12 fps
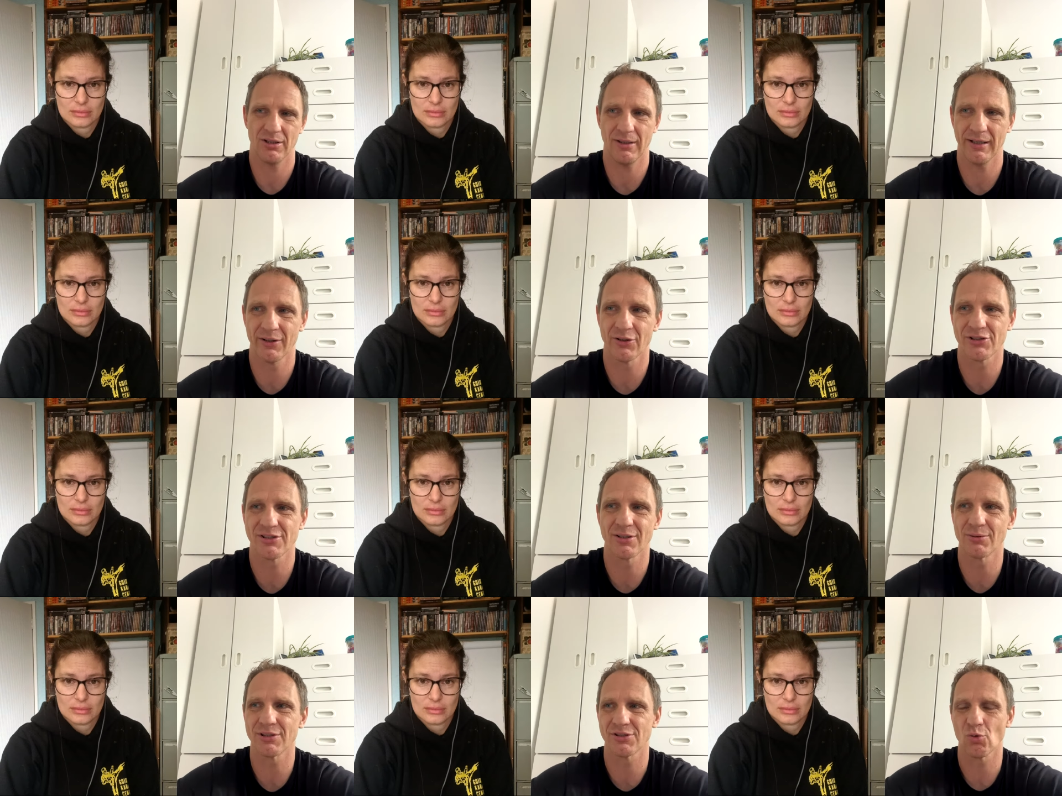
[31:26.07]
Speaker 1: I don't see the
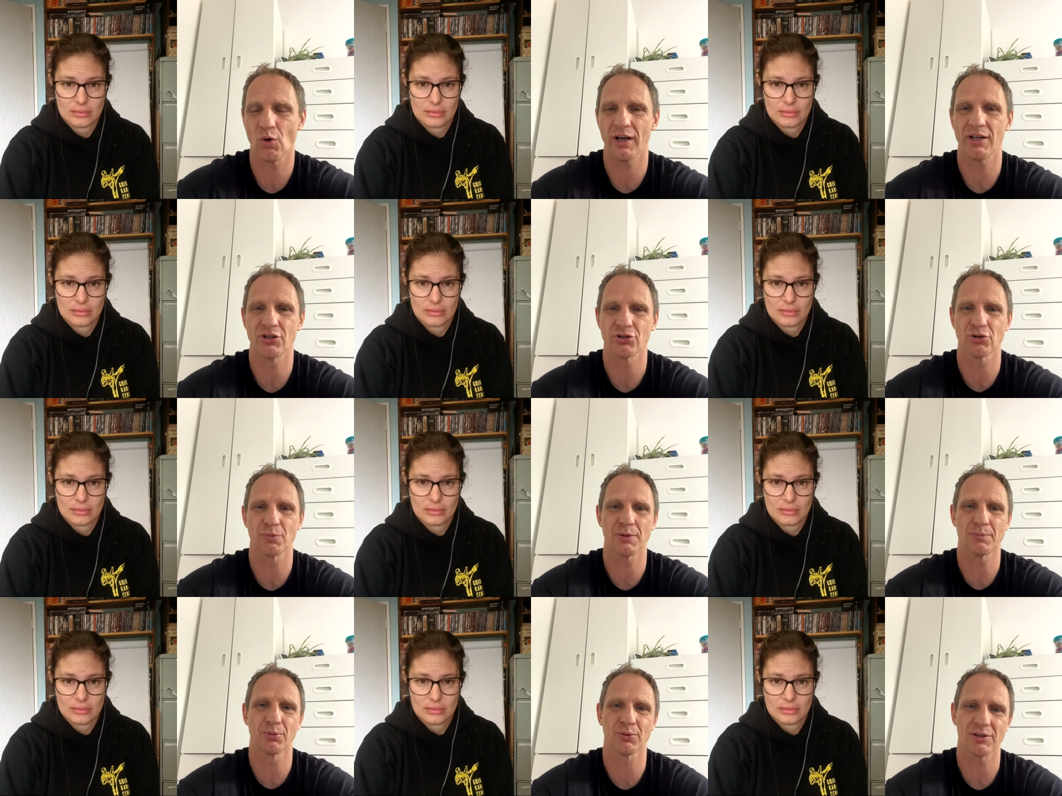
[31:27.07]
reason why he should be
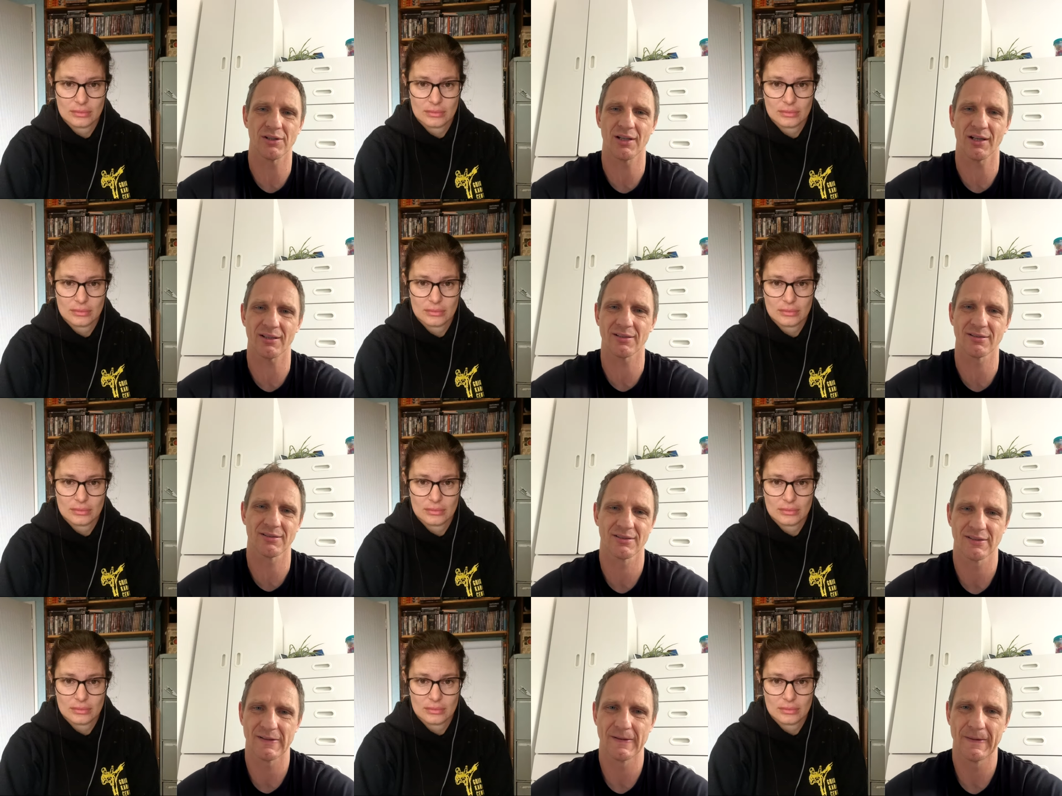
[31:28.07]
put in that.
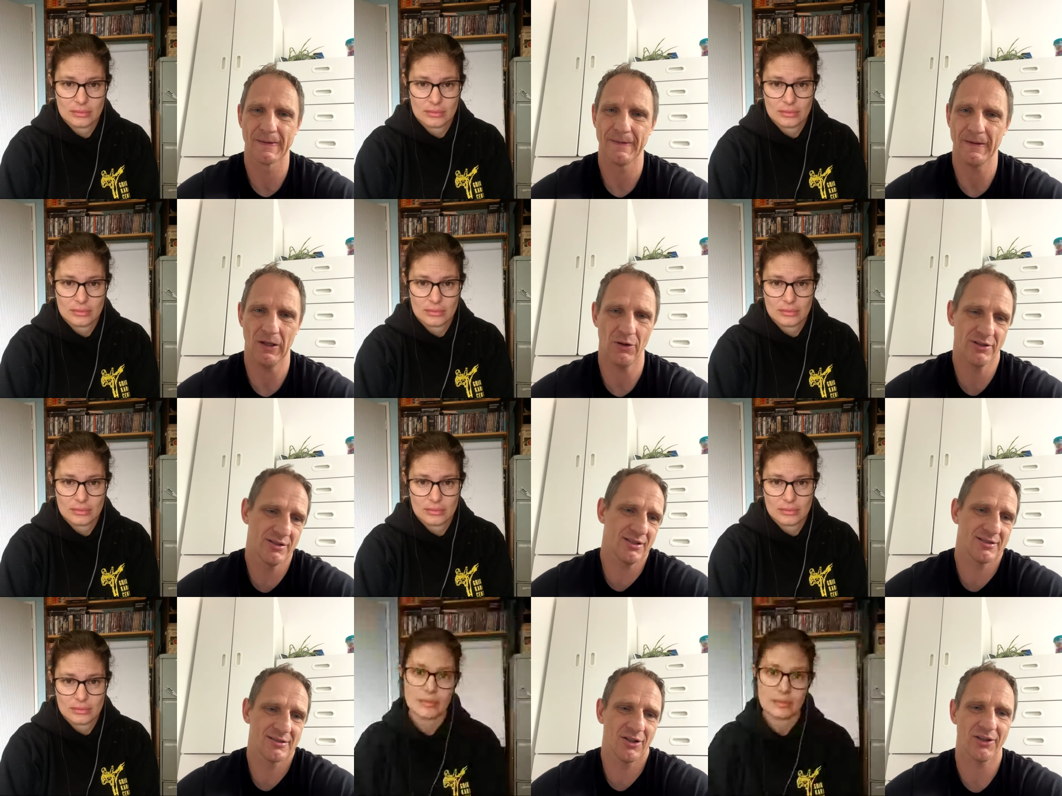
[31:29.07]
You know, it's
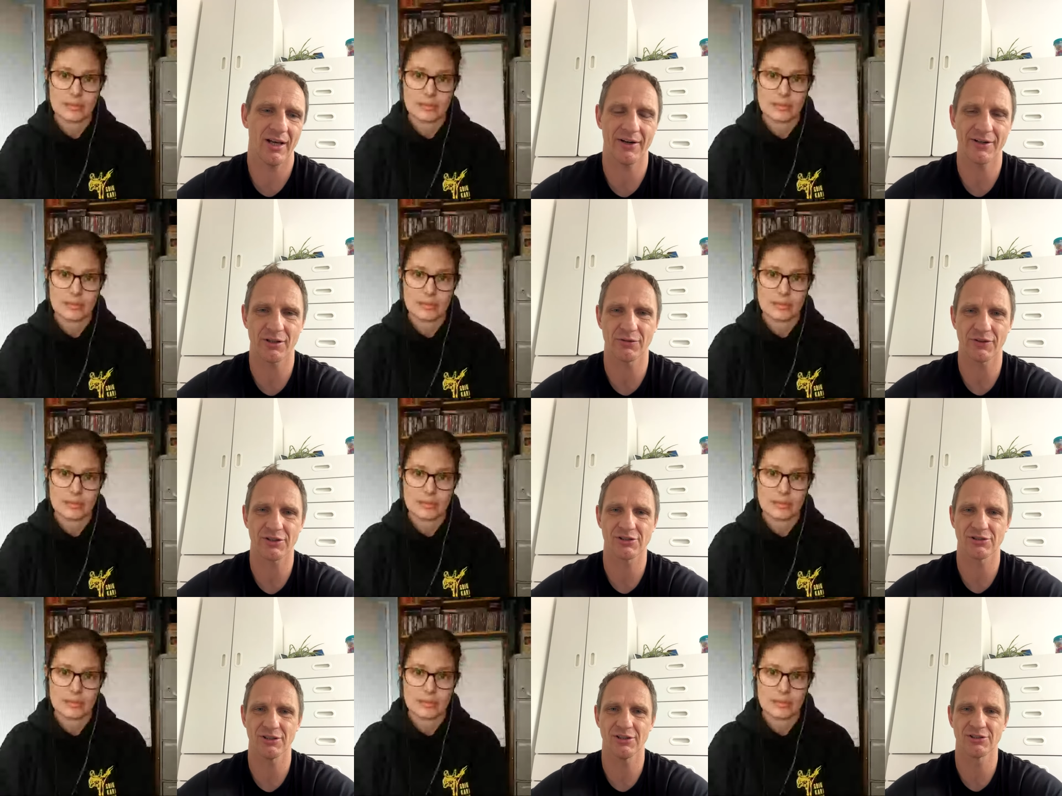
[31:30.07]
just not area of his
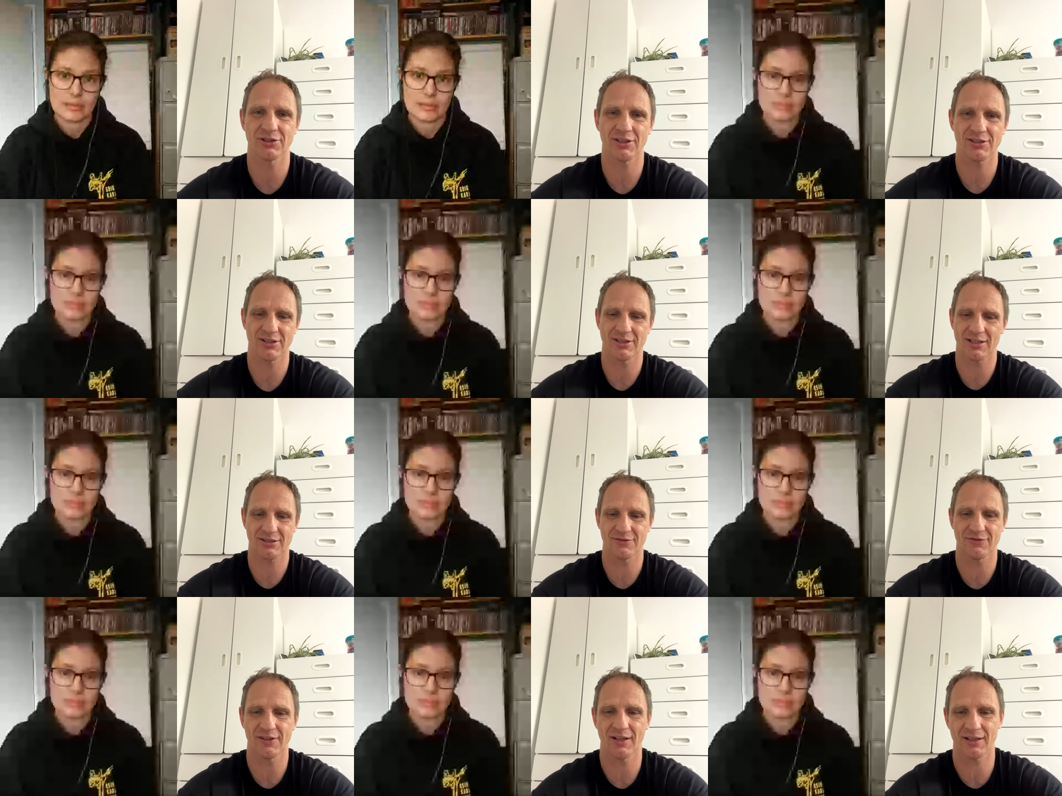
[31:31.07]
interest. He doesn't
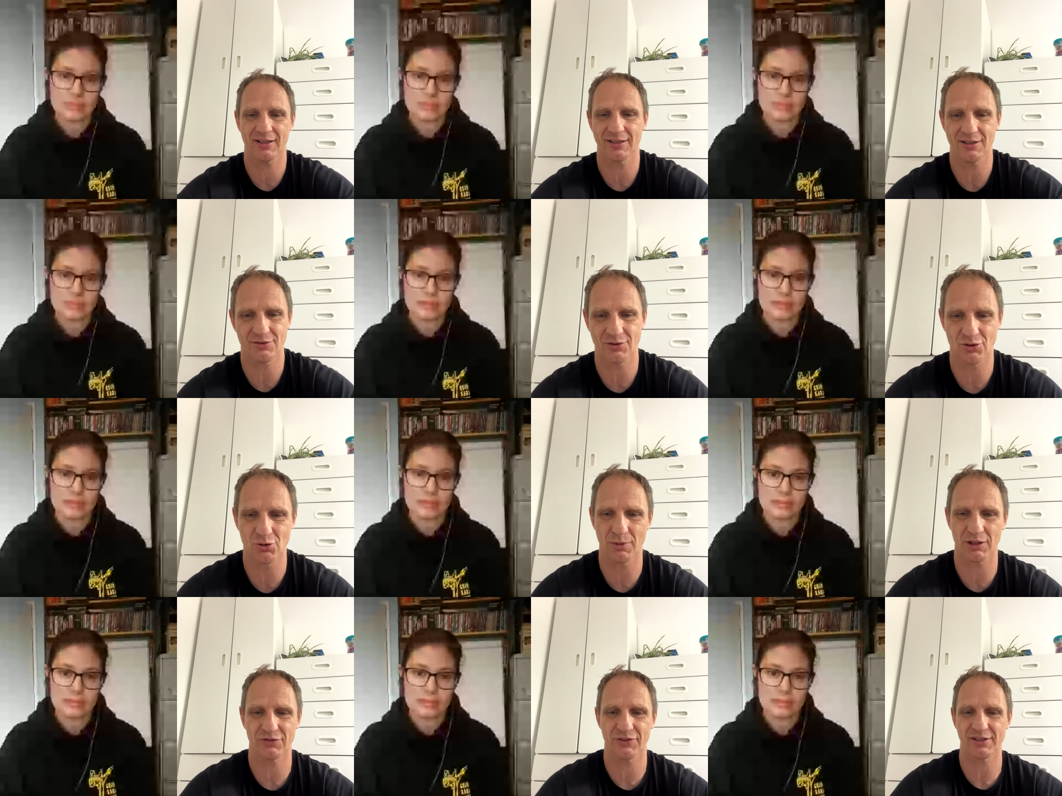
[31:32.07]
feel like it. He's got too
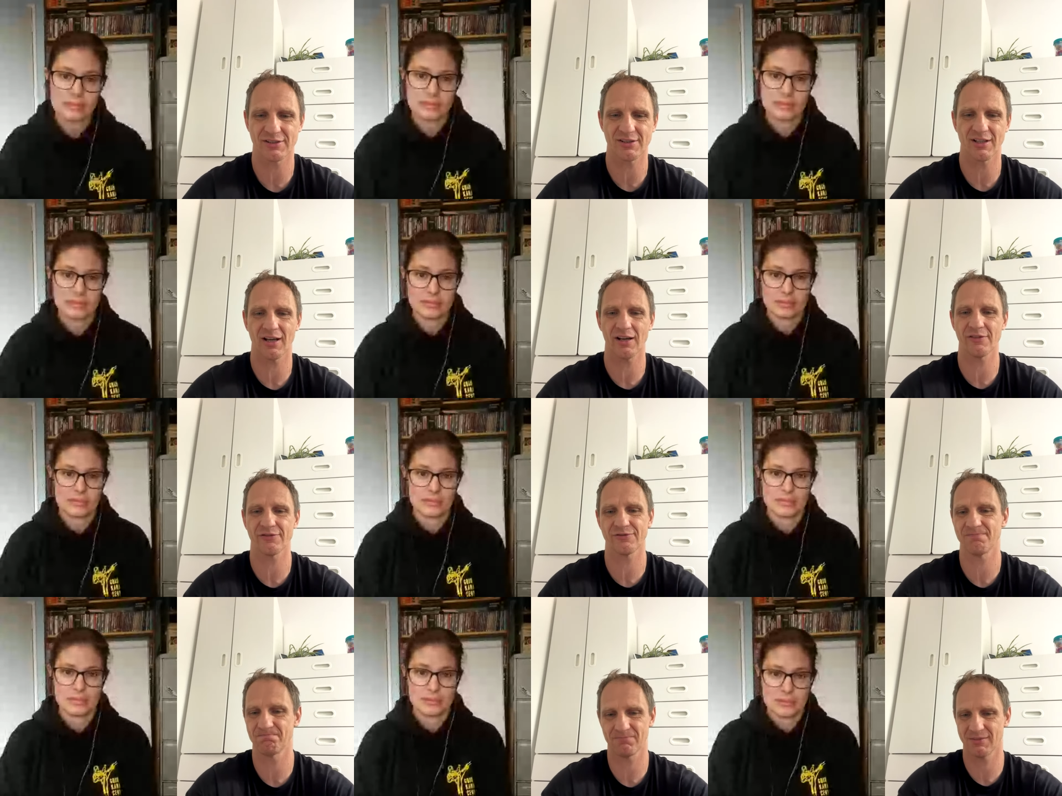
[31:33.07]
much life.
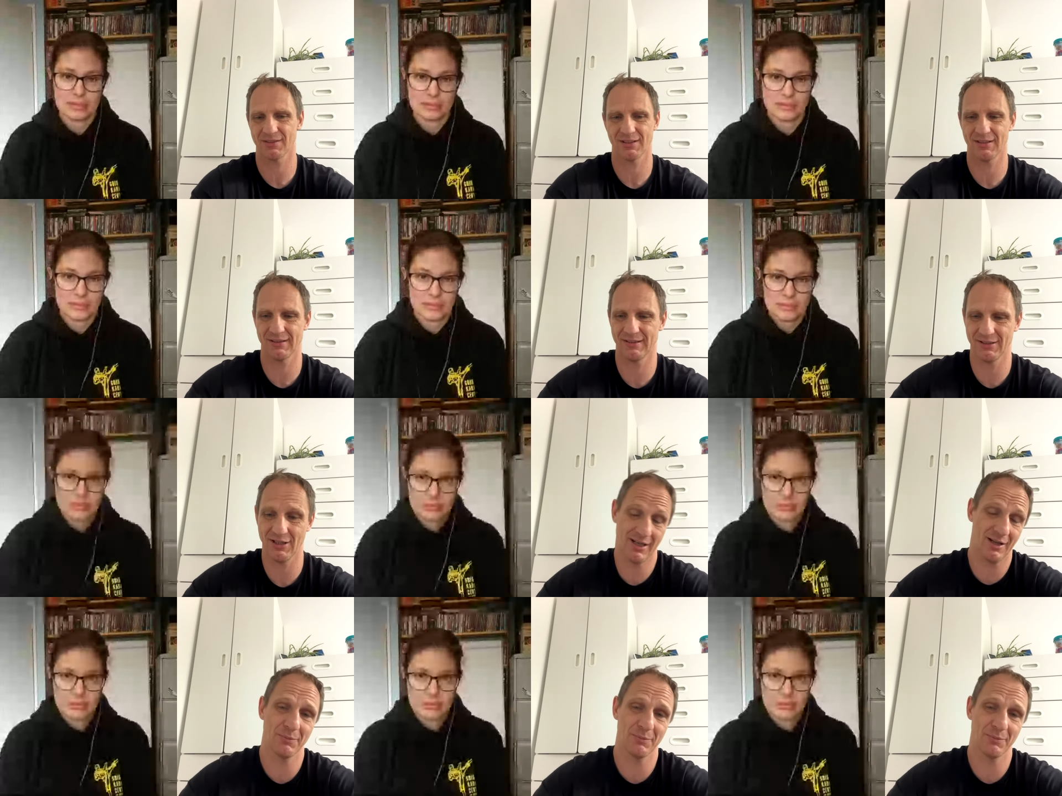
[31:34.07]
He can